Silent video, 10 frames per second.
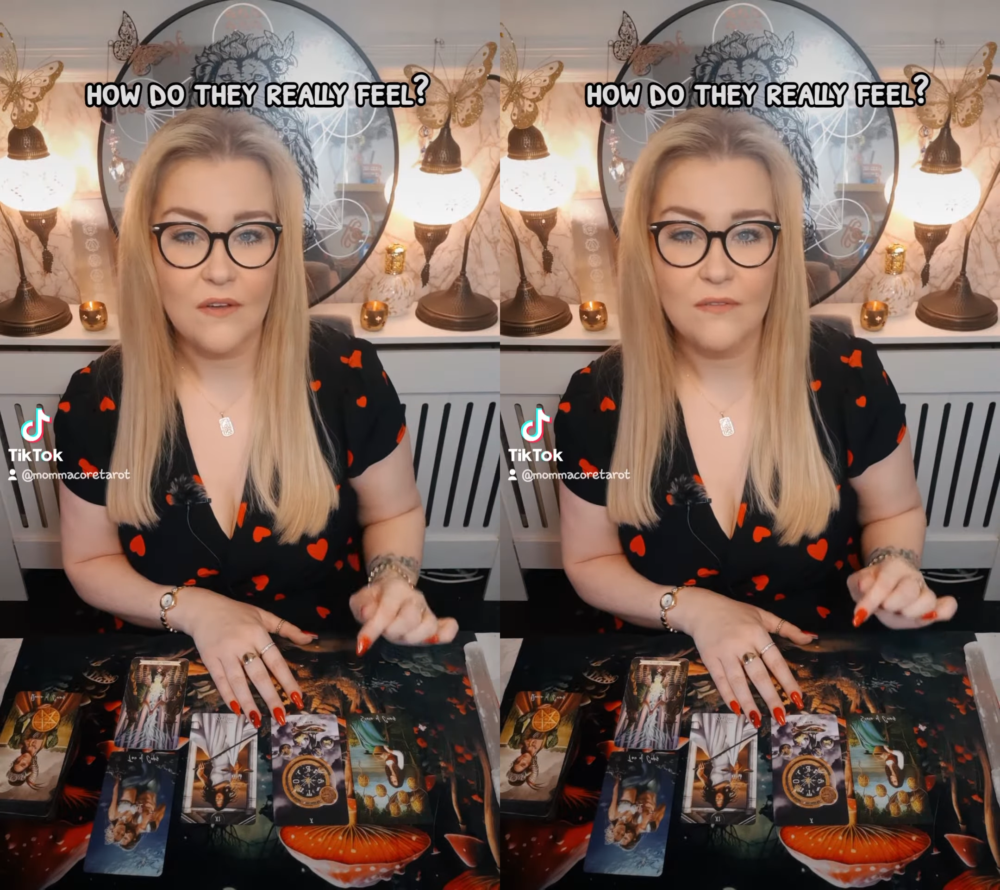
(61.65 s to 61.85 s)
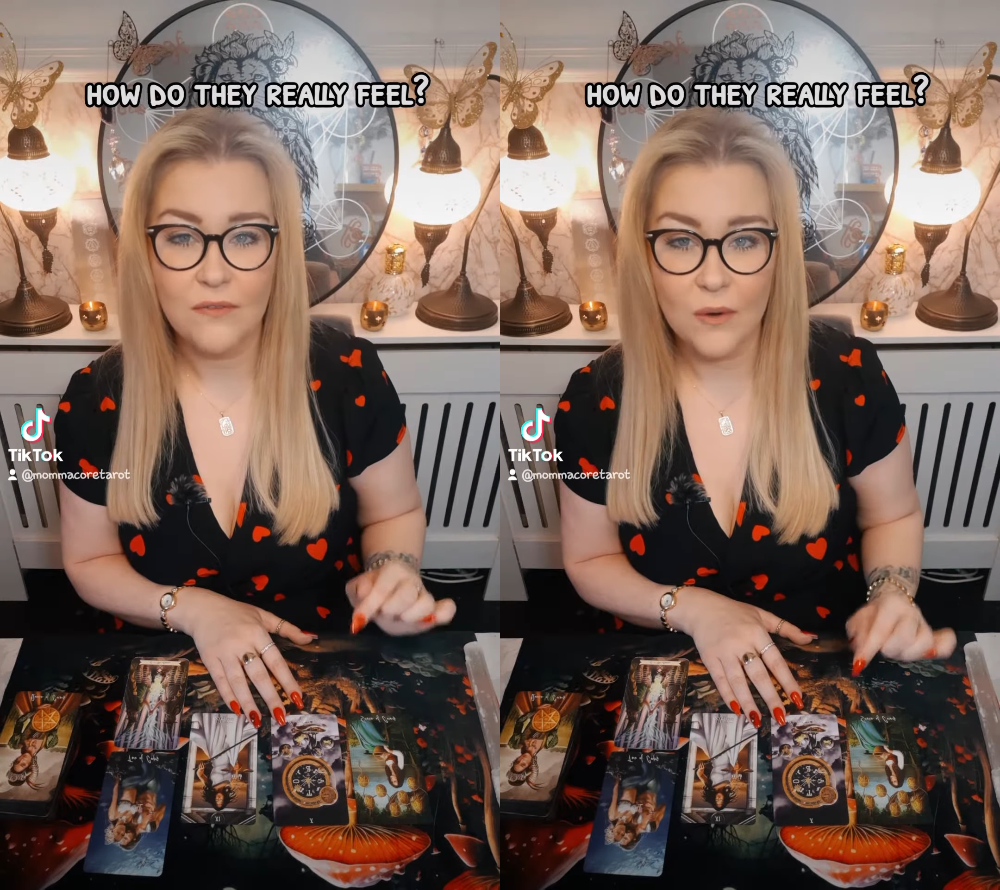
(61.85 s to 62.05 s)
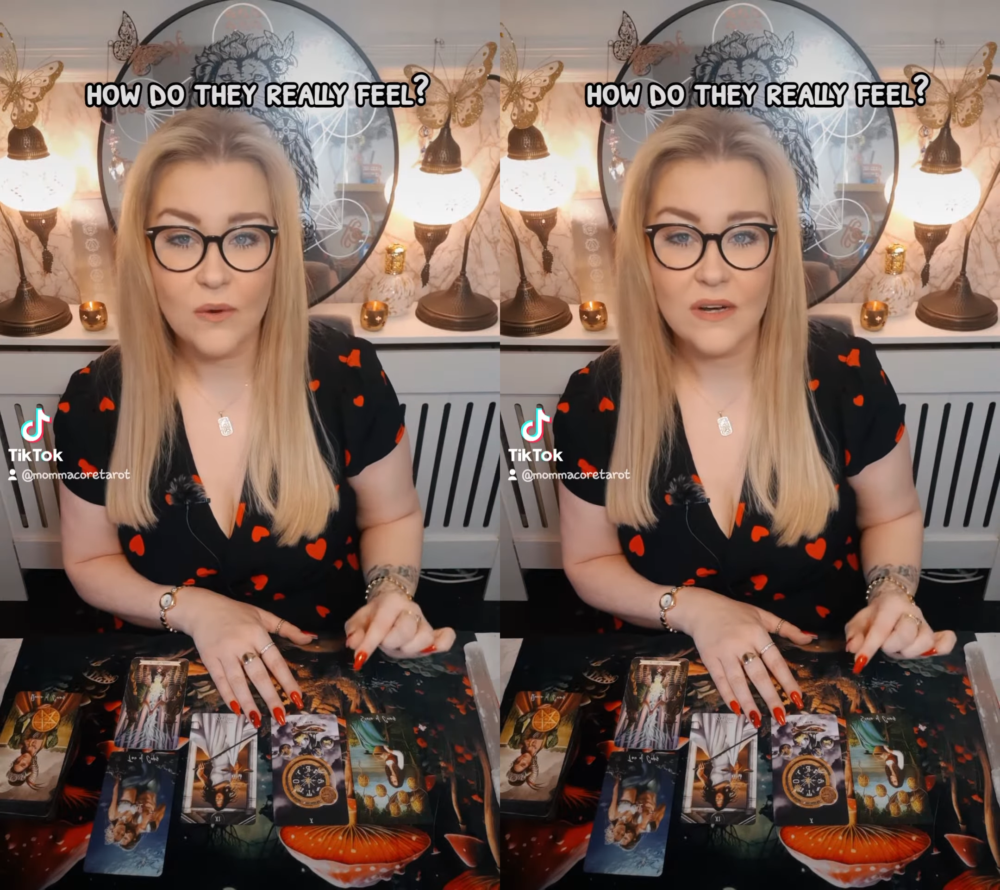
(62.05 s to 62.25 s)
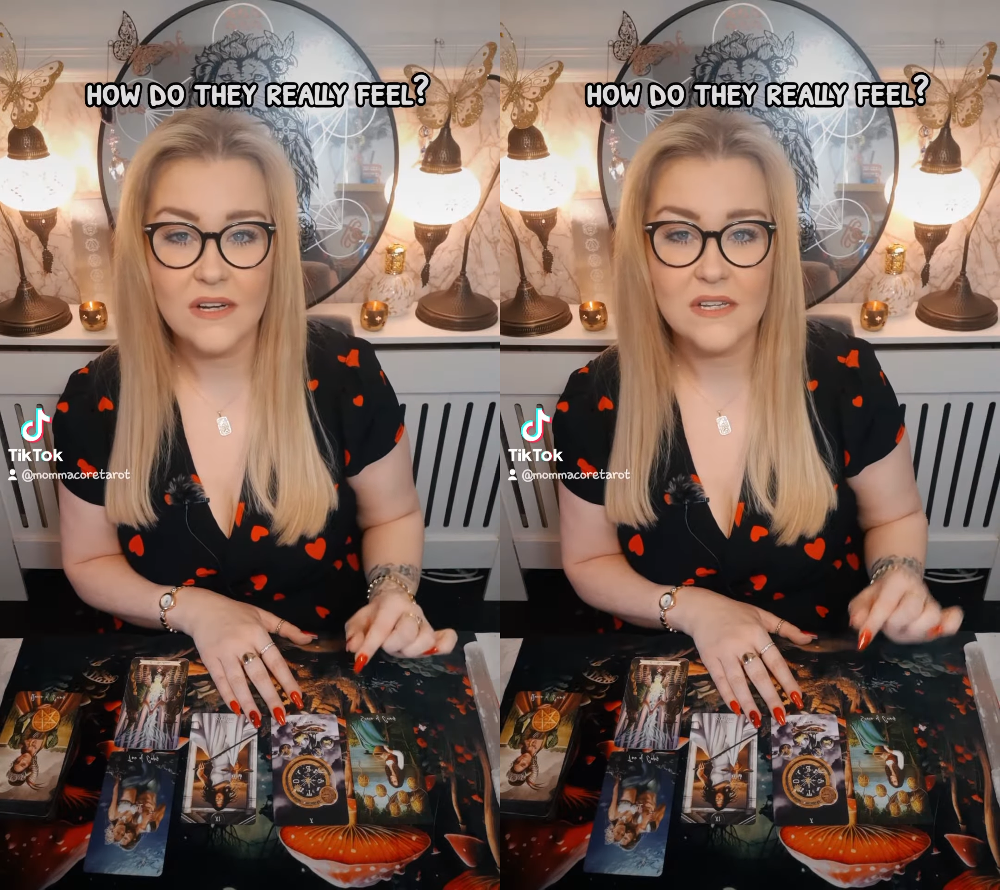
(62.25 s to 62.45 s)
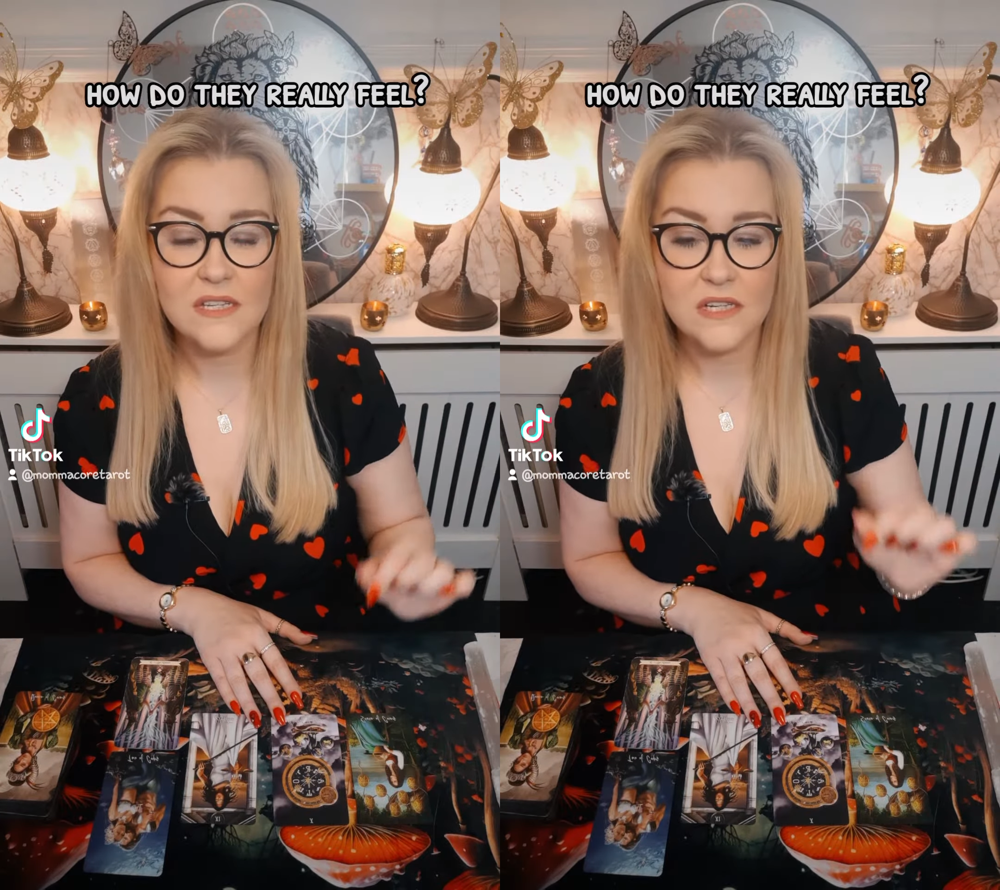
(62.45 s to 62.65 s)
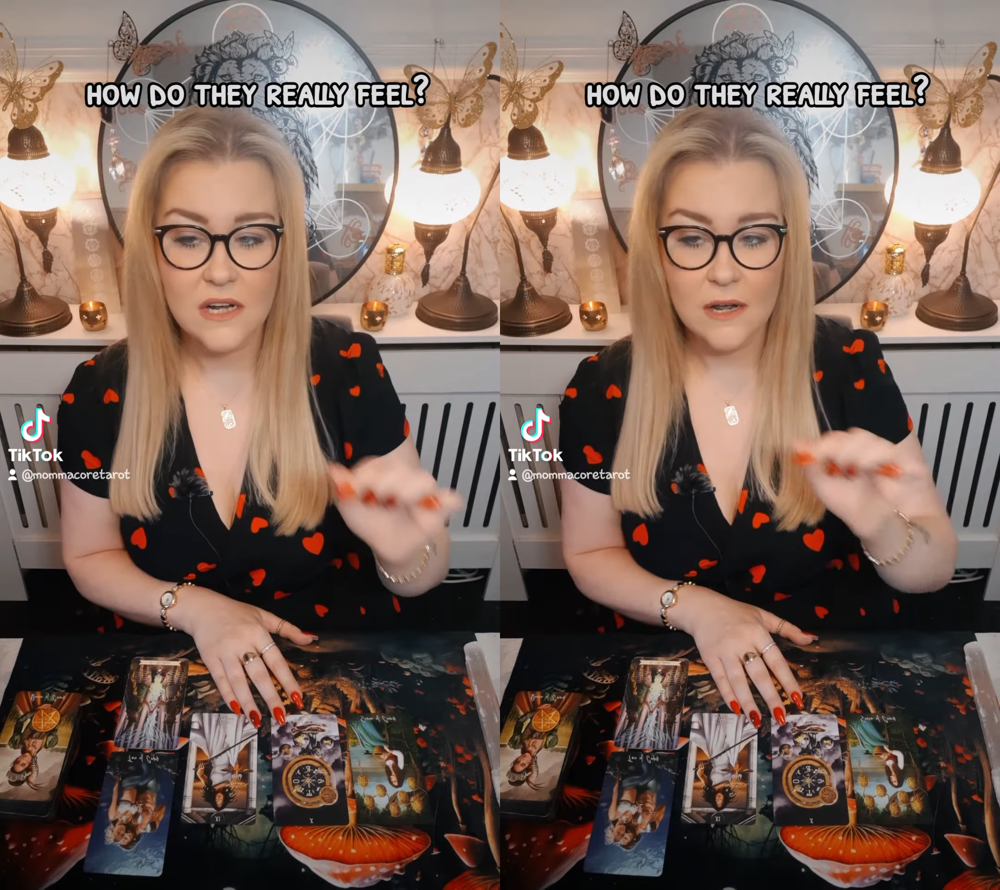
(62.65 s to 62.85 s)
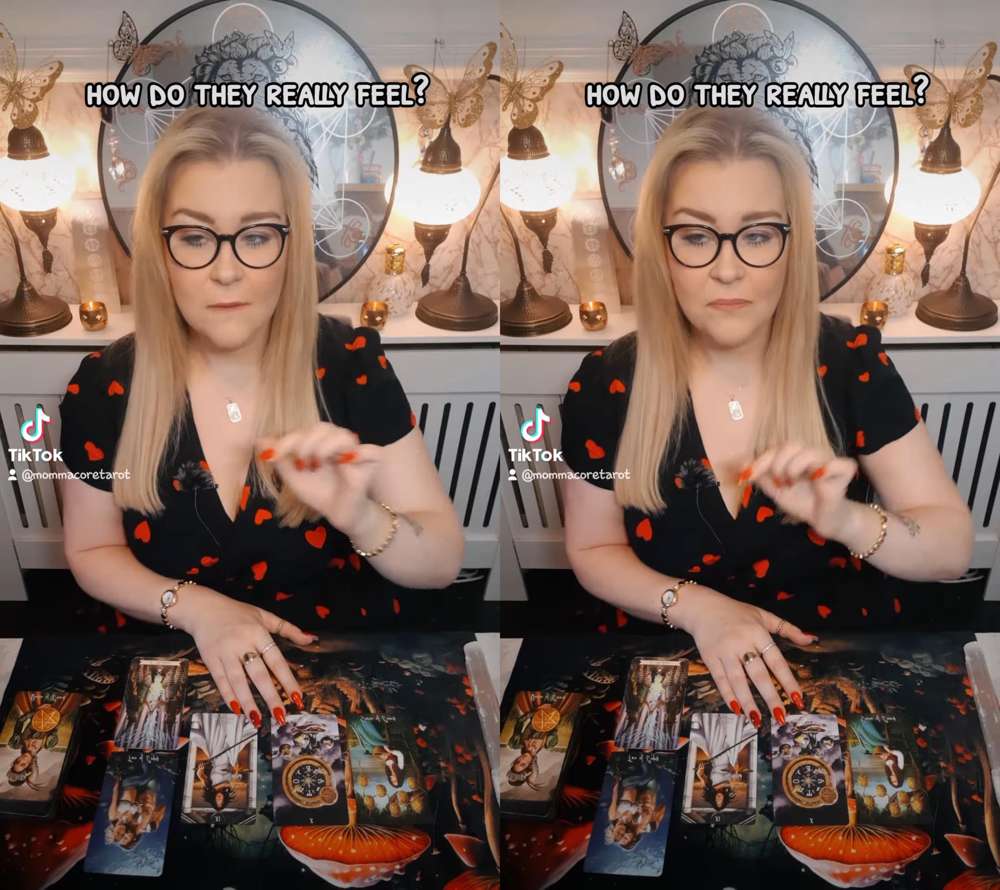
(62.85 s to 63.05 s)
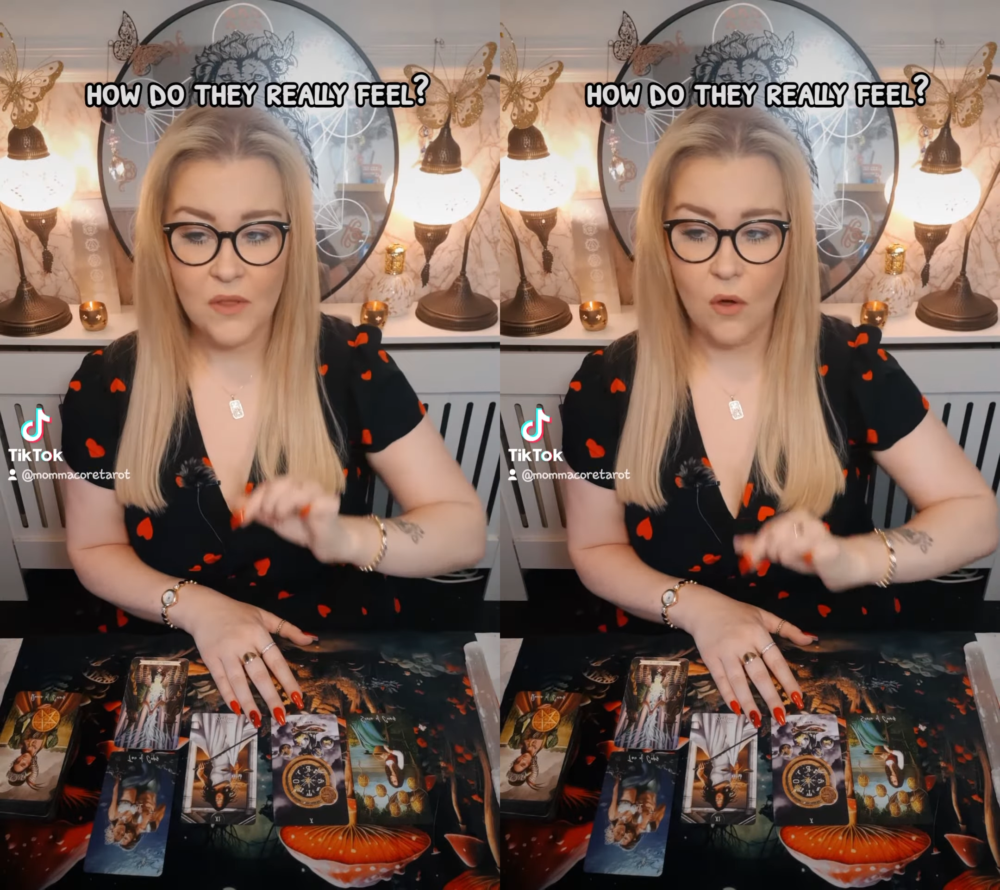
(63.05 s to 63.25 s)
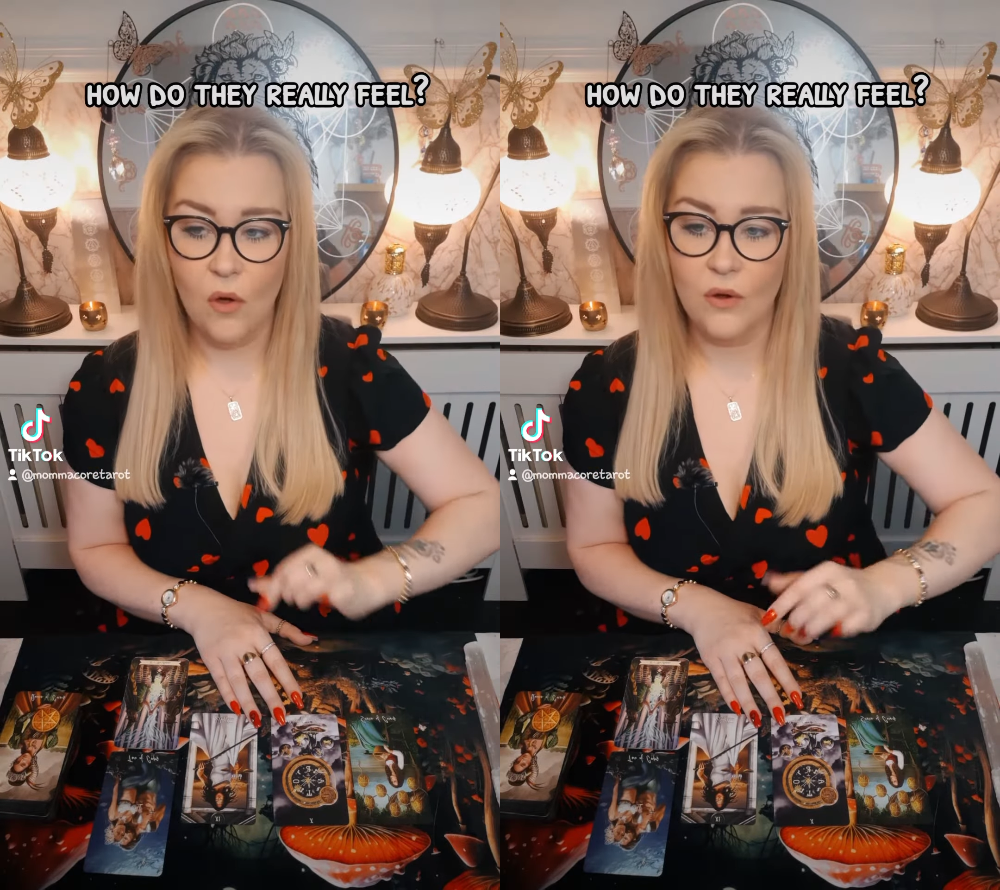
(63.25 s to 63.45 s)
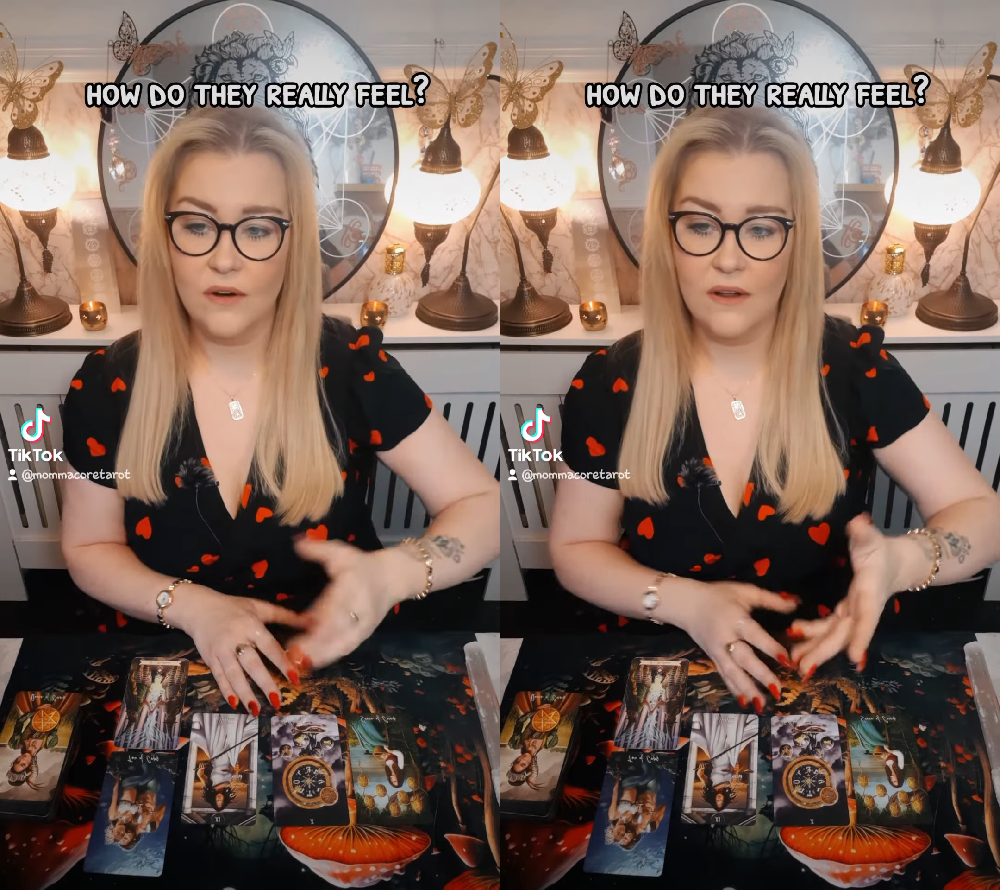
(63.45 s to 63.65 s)
focused
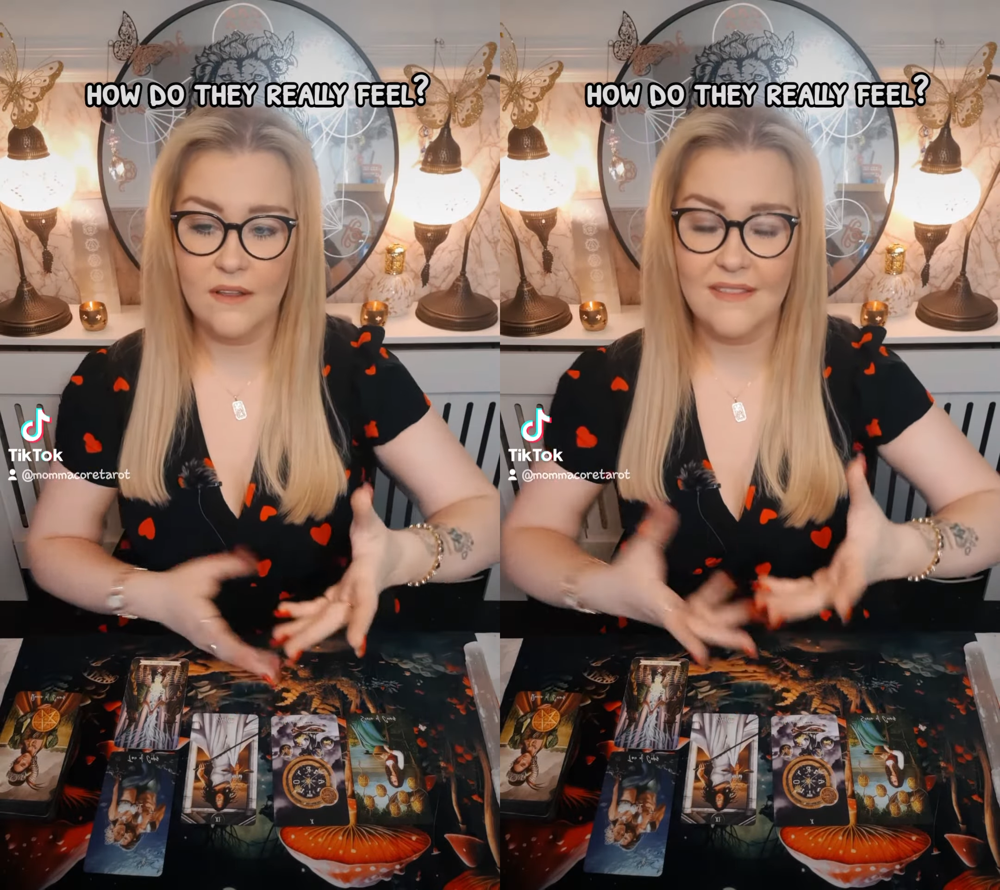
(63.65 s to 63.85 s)
on